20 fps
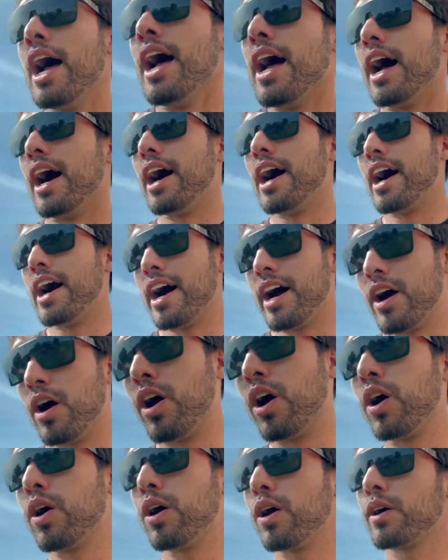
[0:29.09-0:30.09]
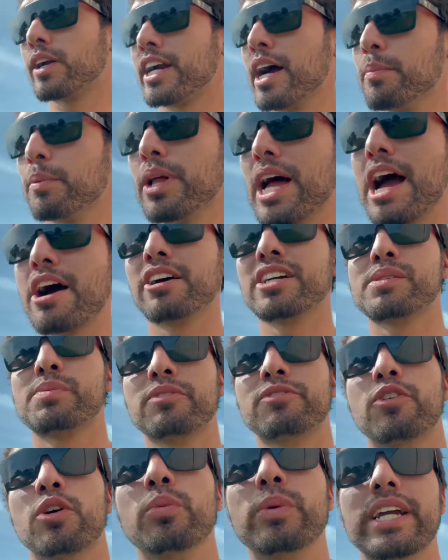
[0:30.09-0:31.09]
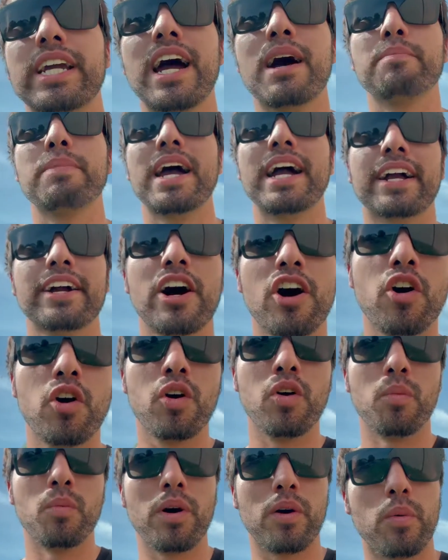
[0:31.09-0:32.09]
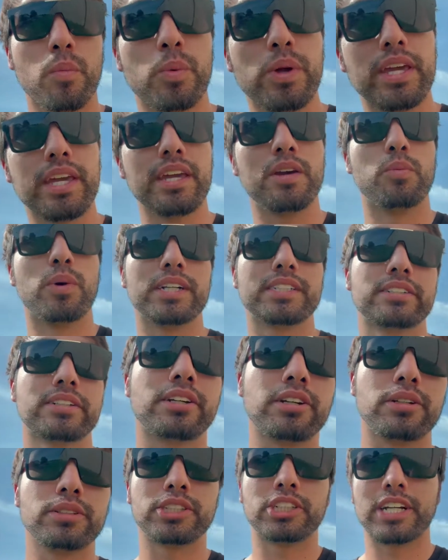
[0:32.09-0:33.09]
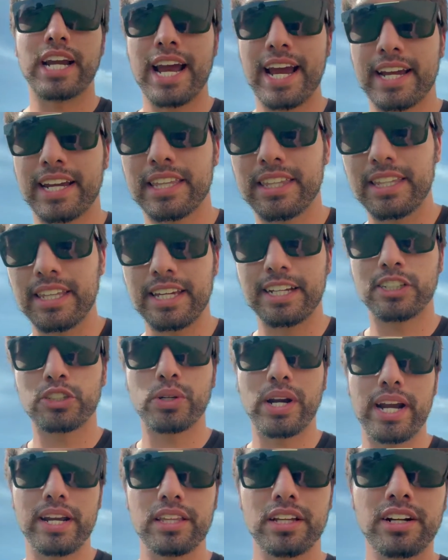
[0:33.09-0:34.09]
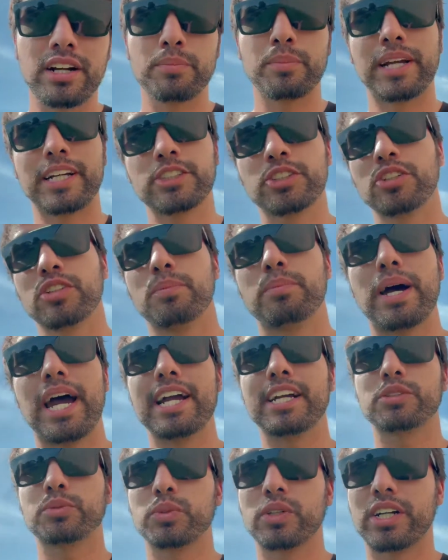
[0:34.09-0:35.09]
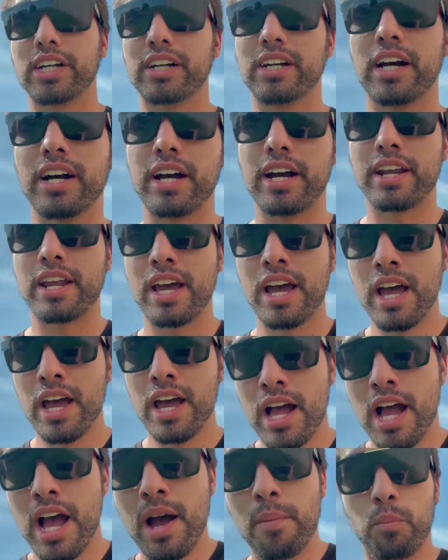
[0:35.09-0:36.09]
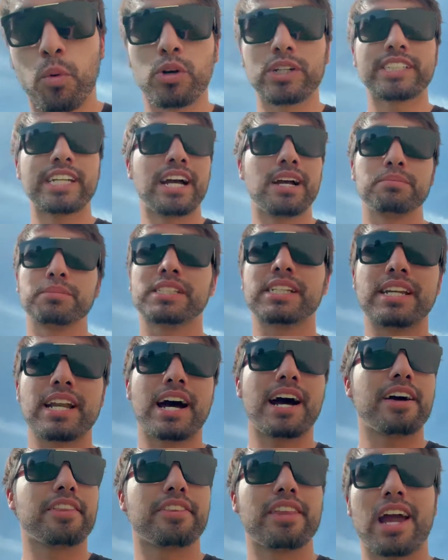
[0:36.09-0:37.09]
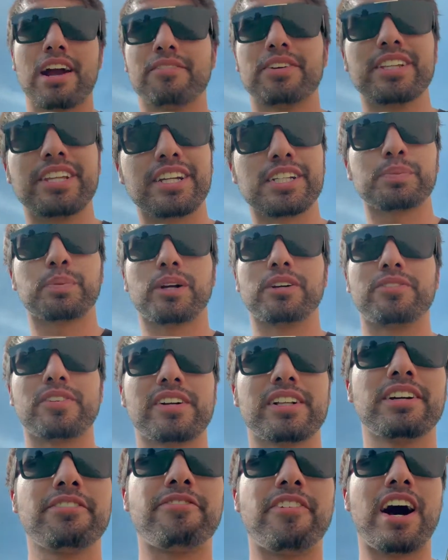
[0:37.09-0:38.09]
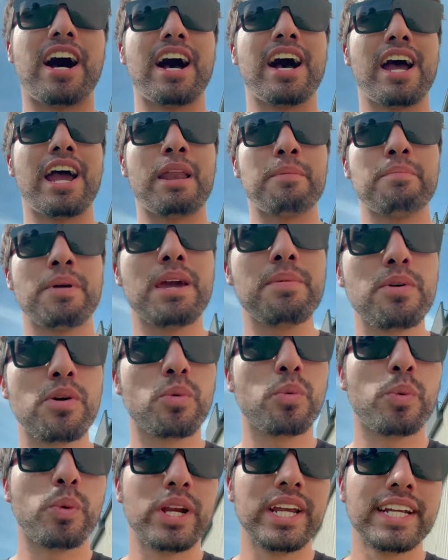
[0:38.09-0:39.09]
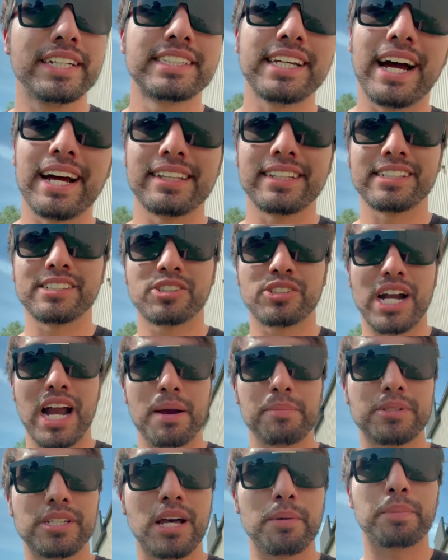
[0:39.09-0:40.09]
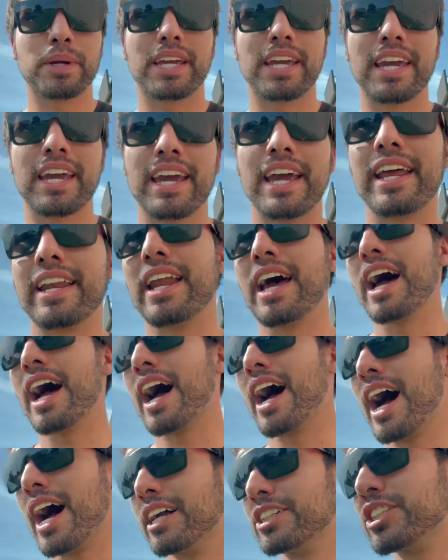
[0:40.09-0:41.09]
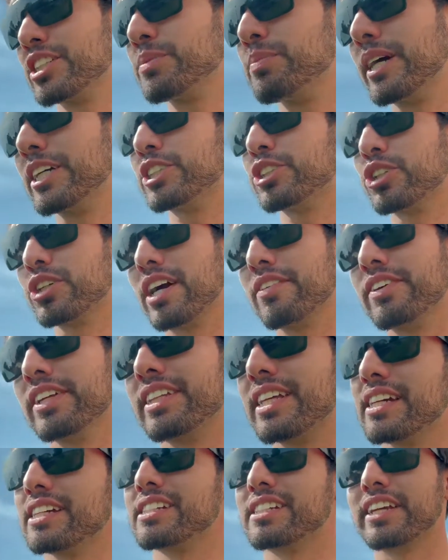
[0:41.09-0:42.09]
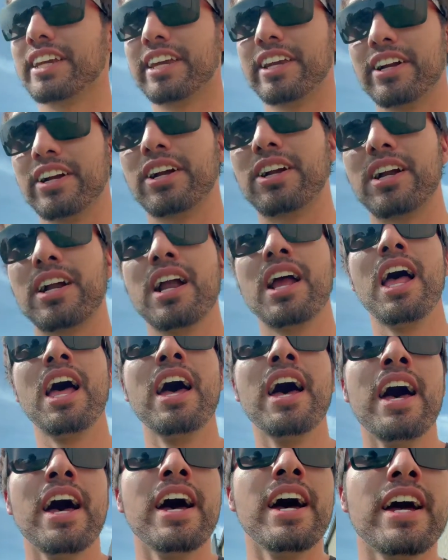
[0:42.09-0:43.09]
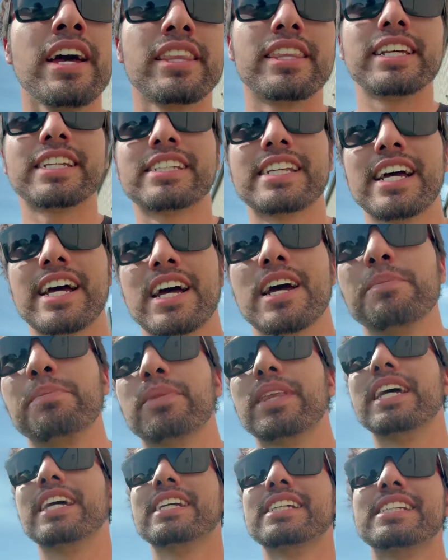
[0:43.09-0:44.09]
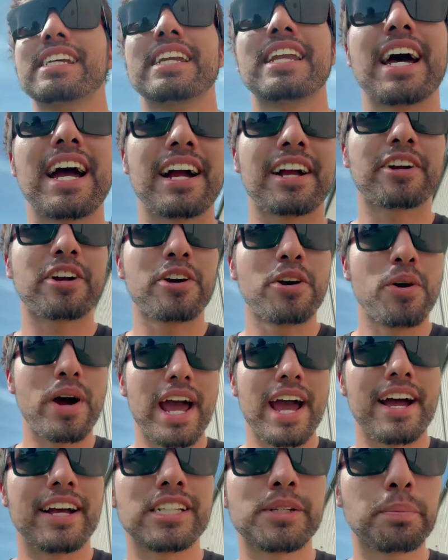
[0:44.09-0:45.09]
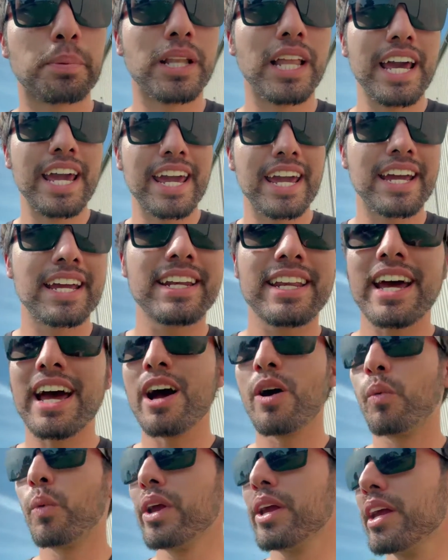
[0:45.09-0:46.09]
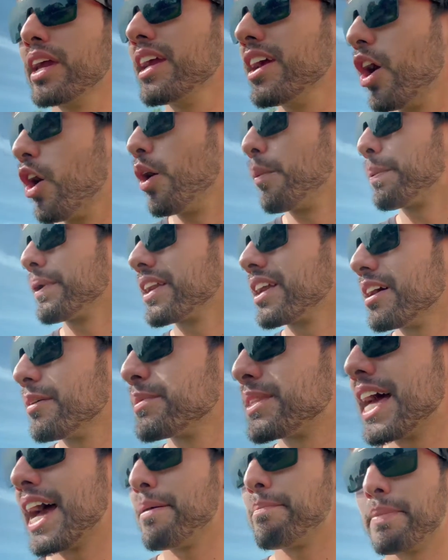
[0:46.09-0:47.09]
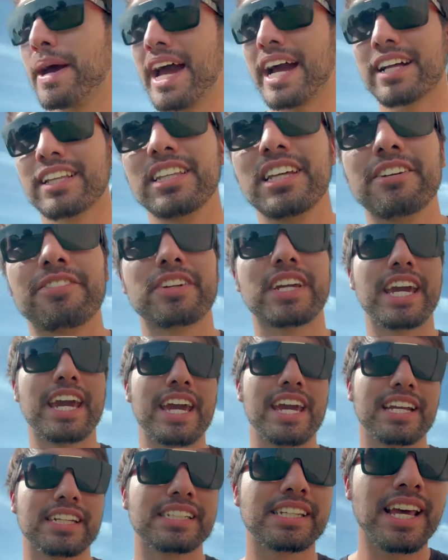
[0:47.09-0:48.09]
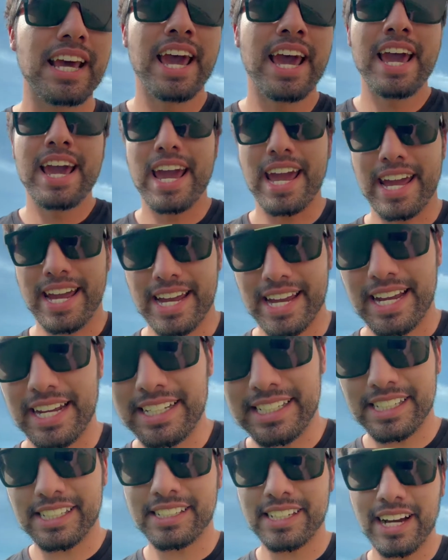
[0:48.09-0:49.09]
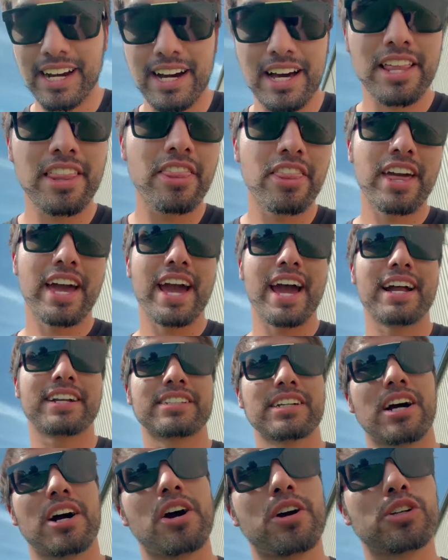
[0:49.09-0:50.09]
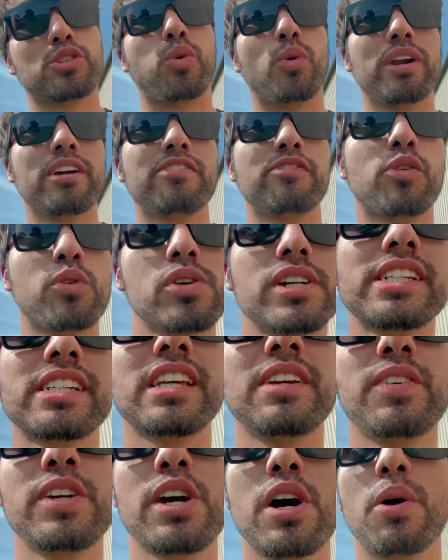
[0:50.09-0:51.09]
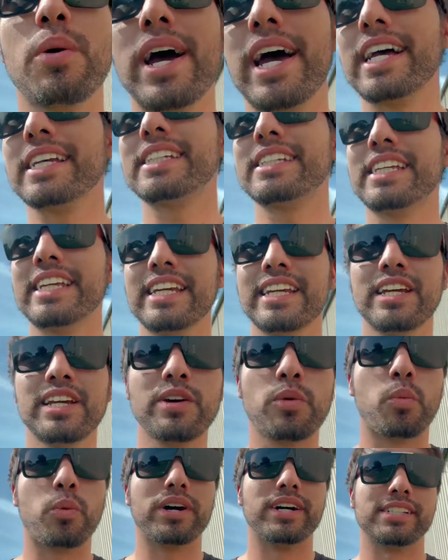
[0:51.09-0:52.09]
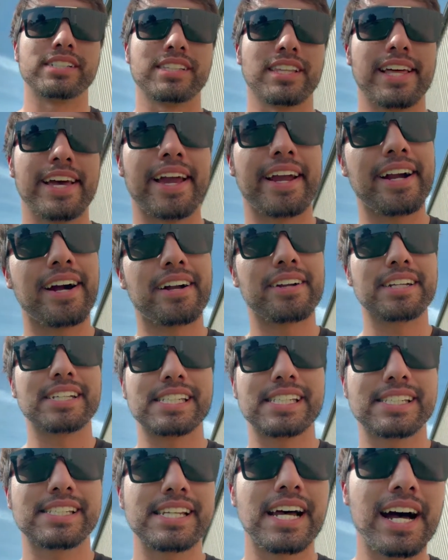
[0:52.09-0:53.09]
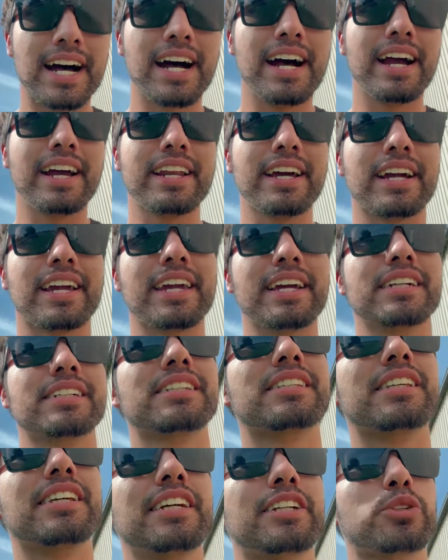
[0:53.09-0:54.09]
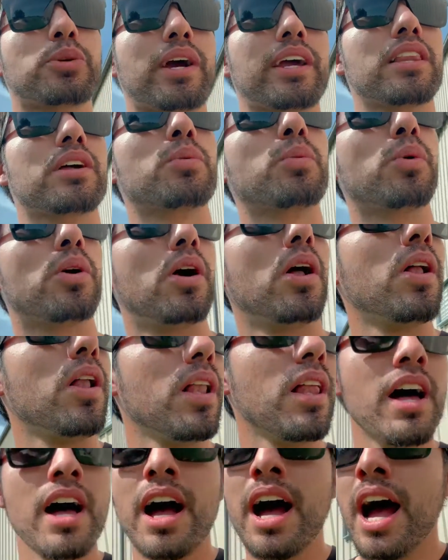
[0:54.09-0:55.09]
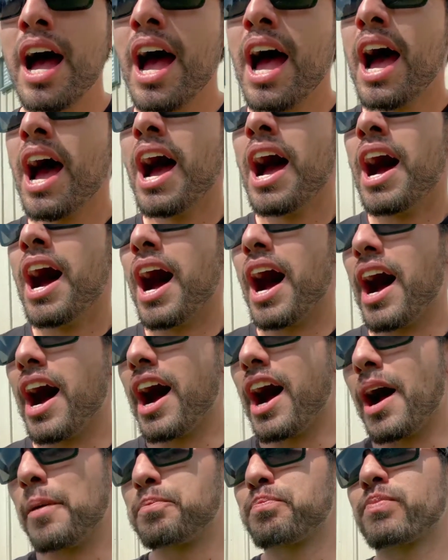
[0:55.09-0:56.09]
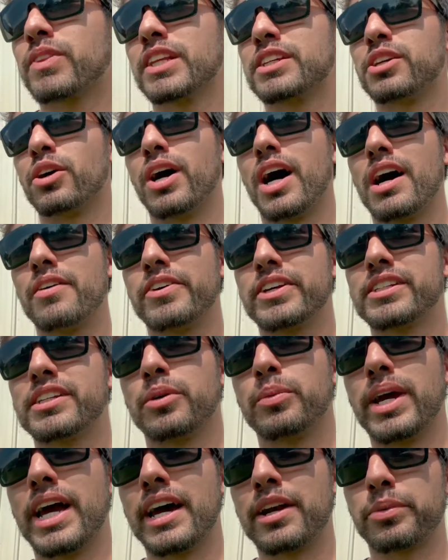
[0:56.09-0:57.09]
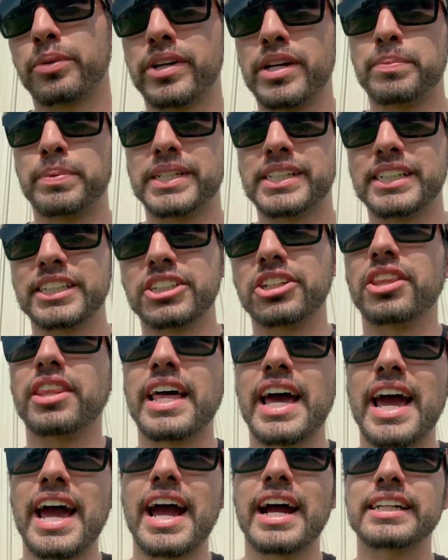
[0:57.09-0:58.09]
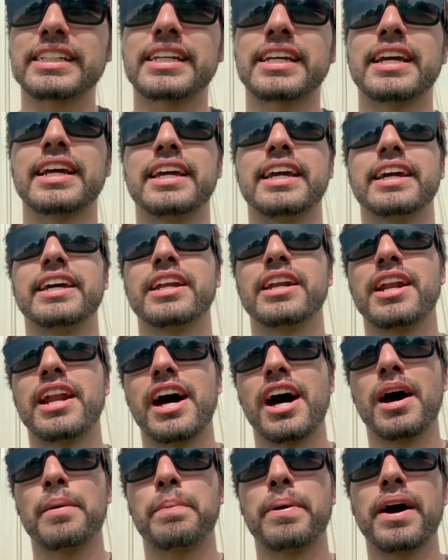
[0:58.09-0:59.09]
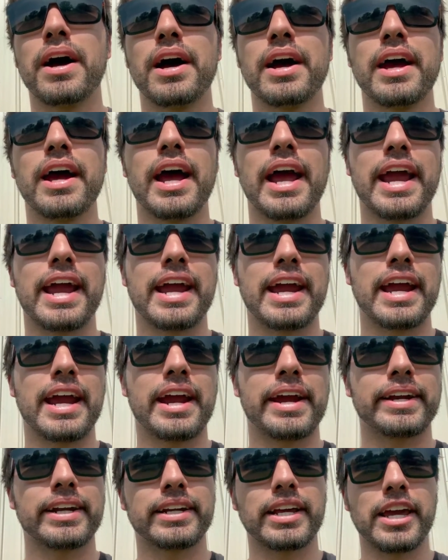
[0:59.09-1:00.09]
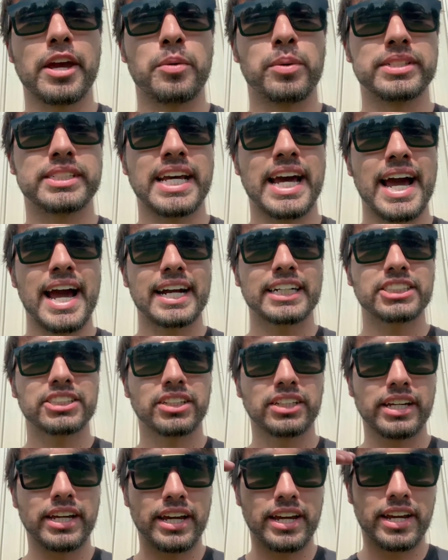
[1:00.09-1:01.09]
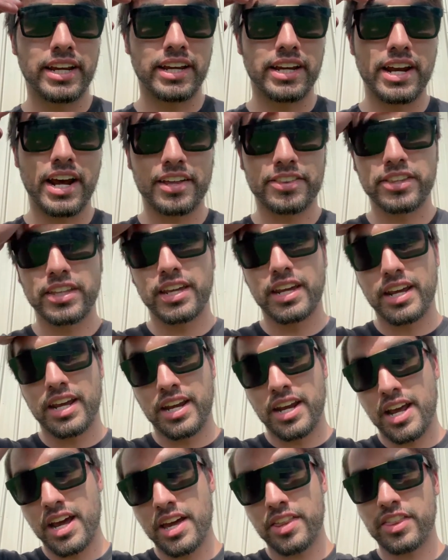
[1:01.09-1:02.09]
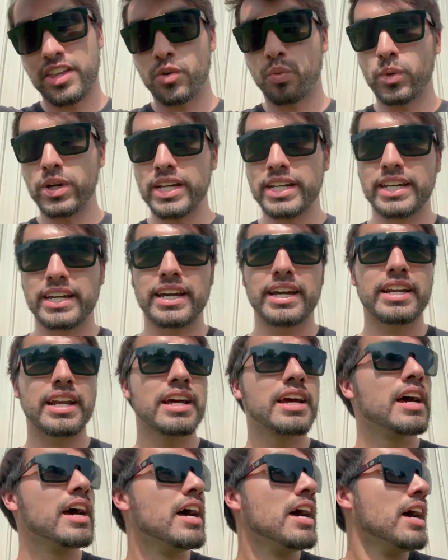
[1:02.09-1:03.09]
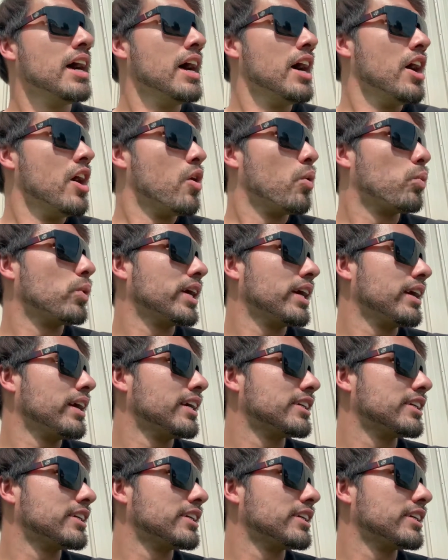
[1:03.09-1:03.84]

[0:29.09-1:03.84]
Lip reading: A couple hours before we got back home, we went to go check the trailer, make sure the bikes were good. More times than not, everything's perfectly fine. Maybe we tighten the straps up again, just make sure everything's secure. This time things did not go as planned. We opened up that back lift gate and saw that our 24 CVO ST was laying on its side against the trailer wall. So obviously we had to reposition that, get it up, and it was actually nothing that we did. We